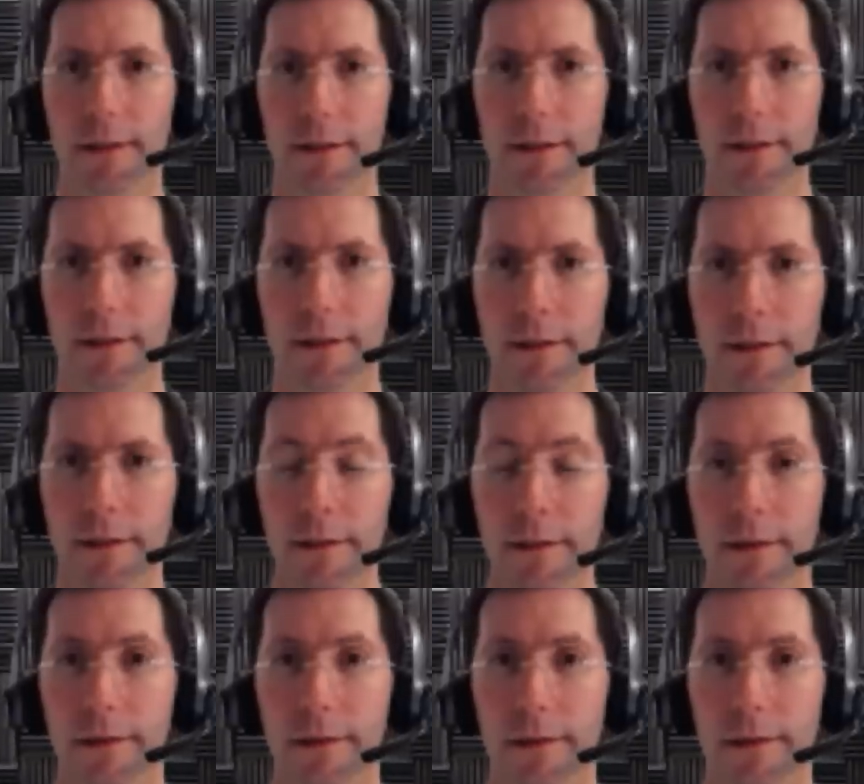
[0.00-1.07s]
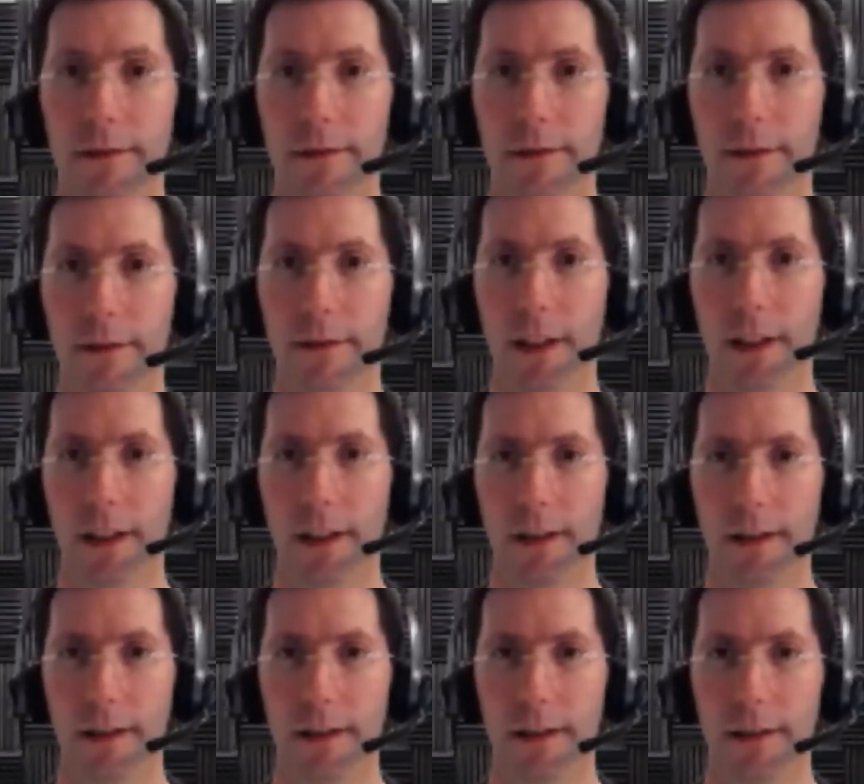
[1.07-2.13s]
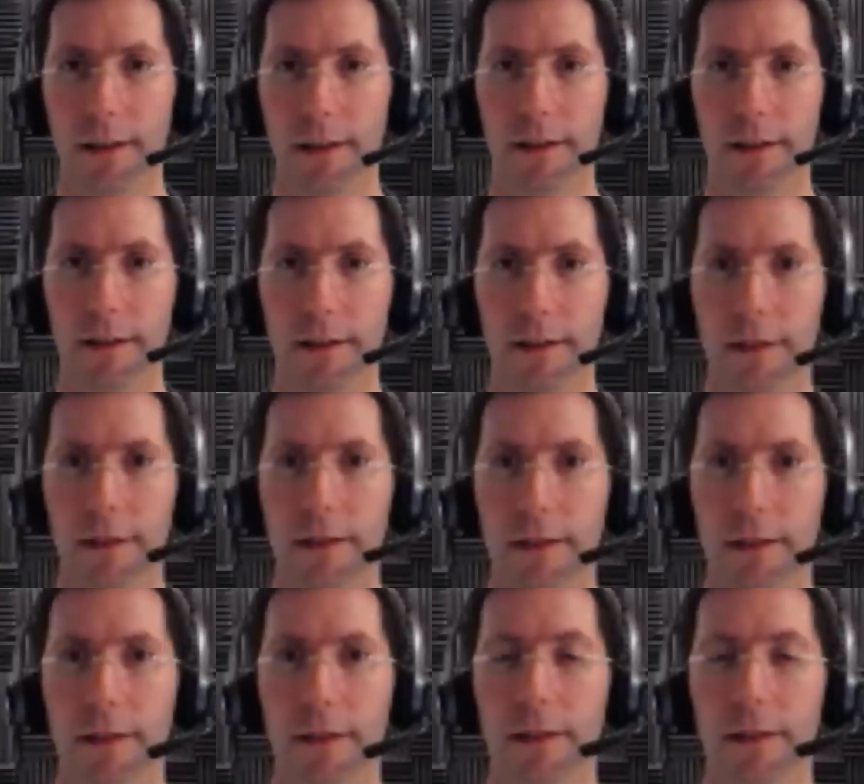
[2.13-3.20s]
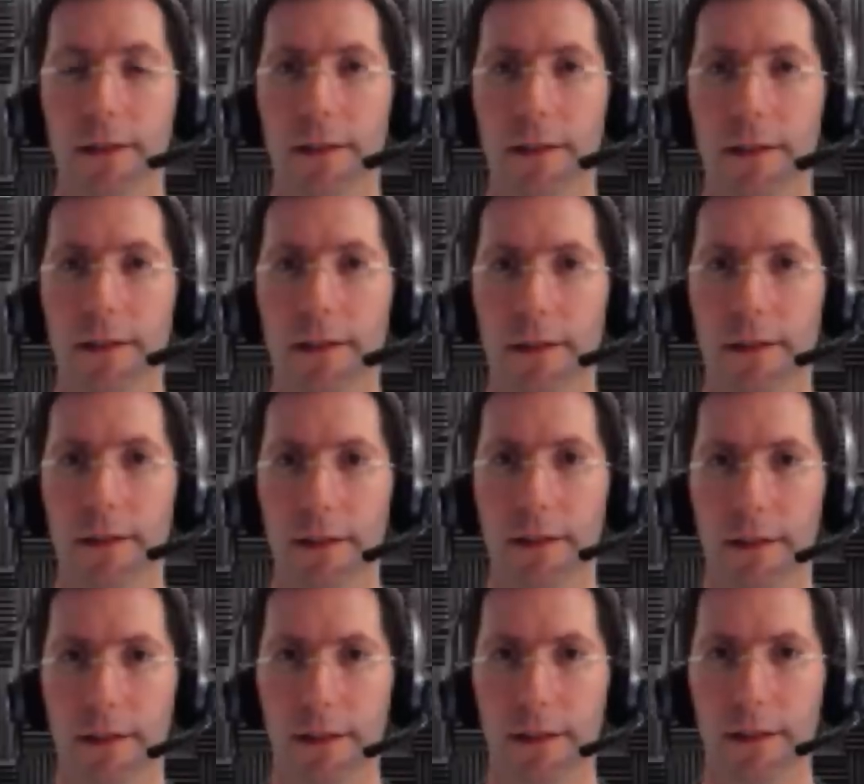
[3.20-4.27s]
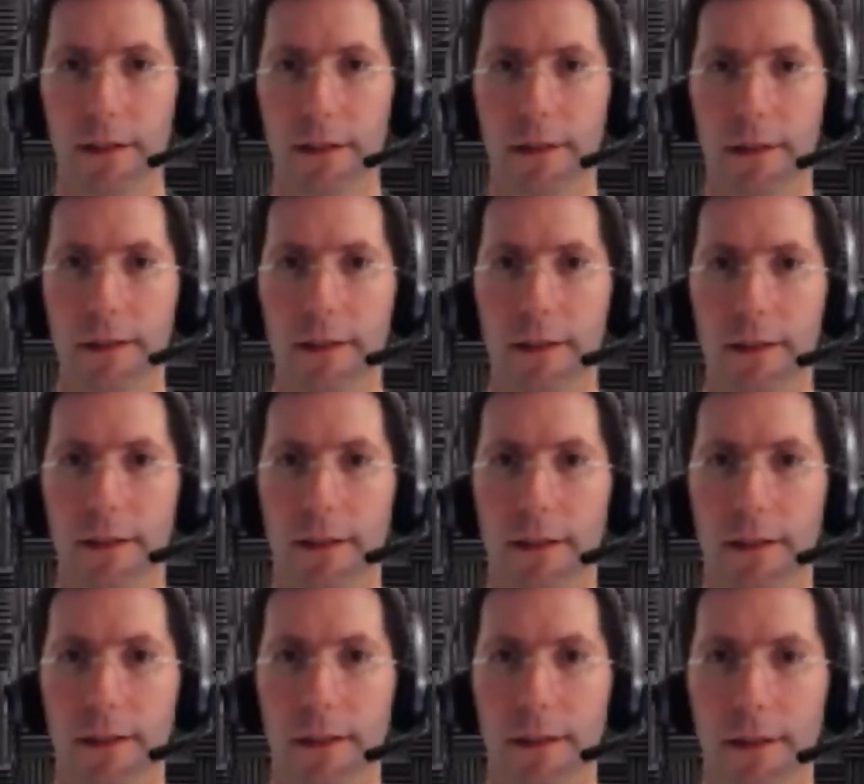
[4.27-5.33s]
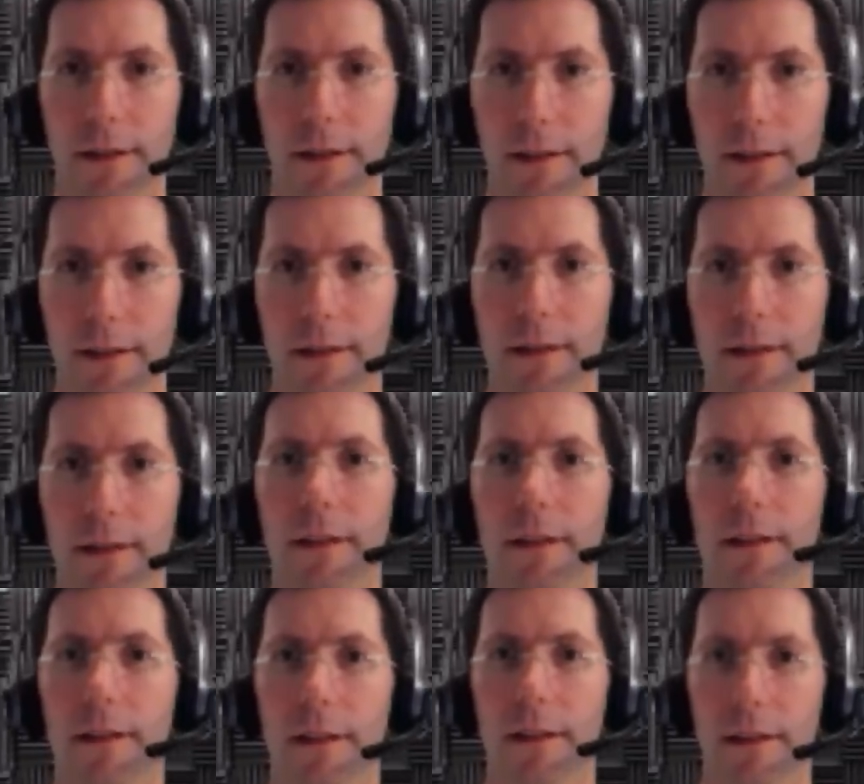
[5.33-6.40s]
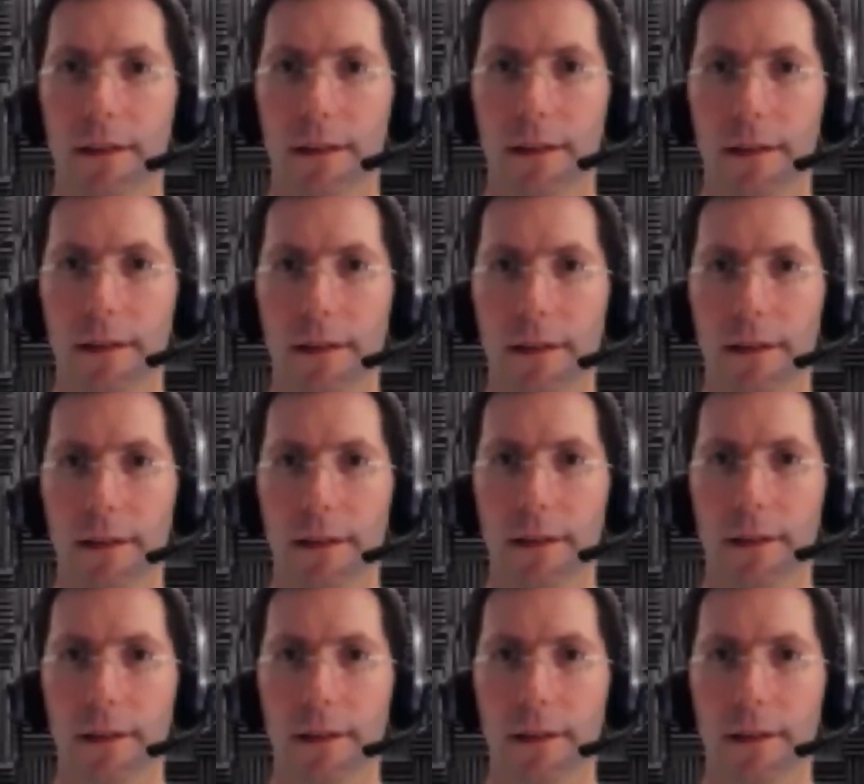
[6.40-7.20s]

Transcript: [no speech]